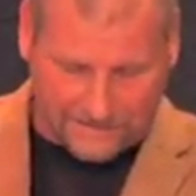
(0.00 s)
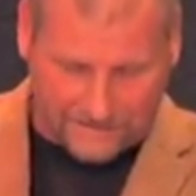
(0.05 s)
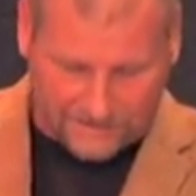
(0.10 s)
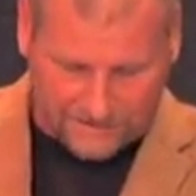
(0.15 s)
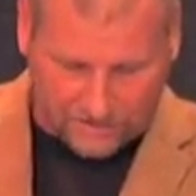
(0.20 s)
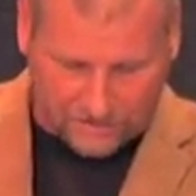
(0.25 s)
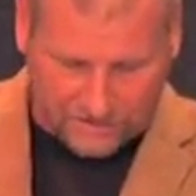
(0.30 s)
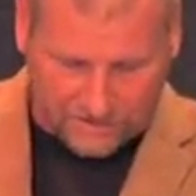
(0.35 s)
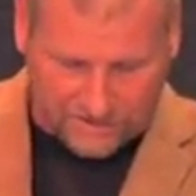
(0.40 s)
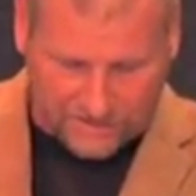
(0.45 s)

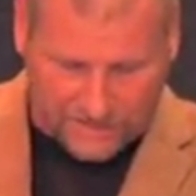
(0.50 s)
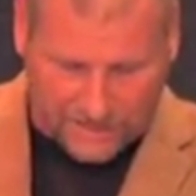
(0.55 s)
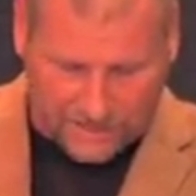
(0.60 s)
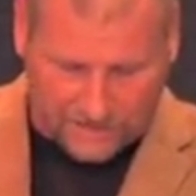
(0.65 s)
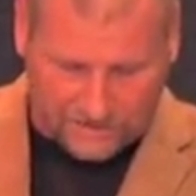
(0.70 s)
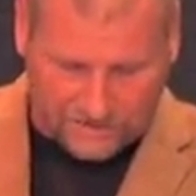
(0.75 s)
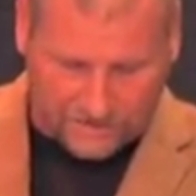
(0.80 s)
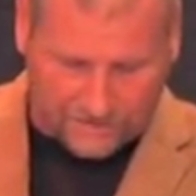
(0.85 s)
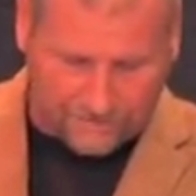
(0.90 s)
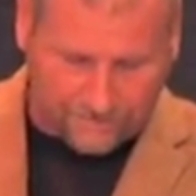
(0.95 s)

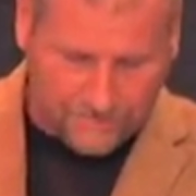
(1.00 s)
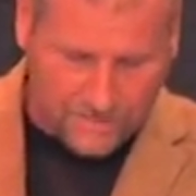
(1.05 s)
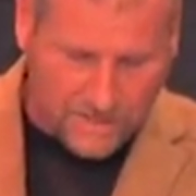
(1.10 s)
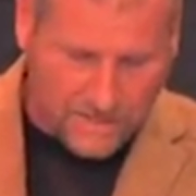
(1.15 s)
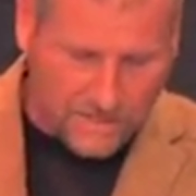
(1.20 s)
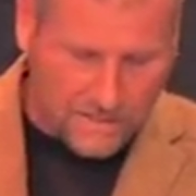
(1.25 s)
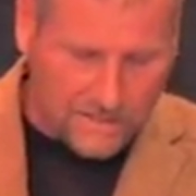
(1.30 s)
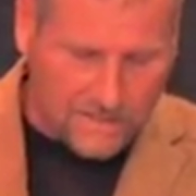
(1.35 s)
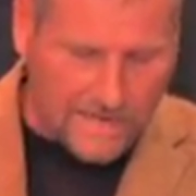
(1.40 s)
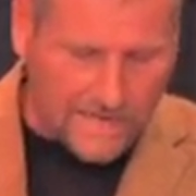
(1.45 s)
sociology.
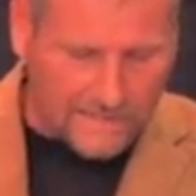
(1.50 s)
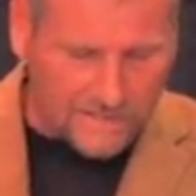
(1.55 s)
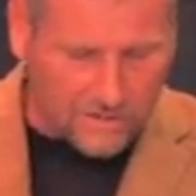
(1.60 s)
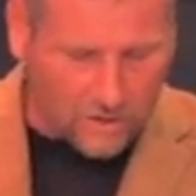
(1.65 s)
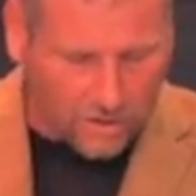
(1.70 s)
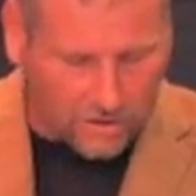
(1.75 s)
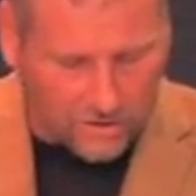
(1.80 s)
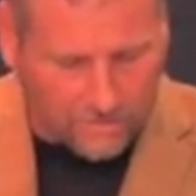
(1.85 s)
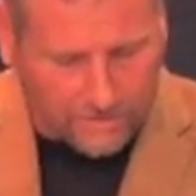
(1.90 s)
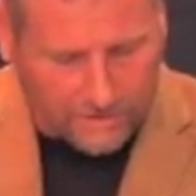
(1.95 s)
Next
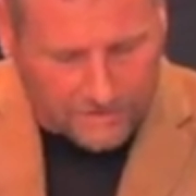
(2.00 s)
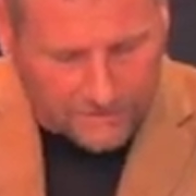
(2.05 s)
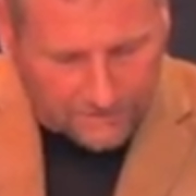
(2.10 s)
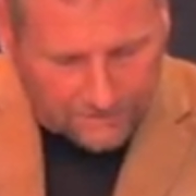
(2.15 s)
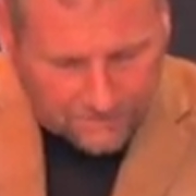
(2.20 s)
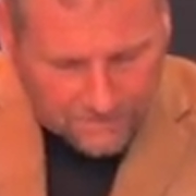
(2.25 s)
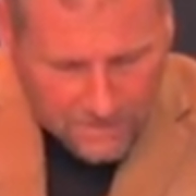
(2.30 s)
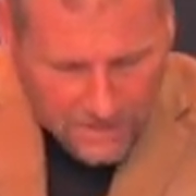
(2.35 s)
argument.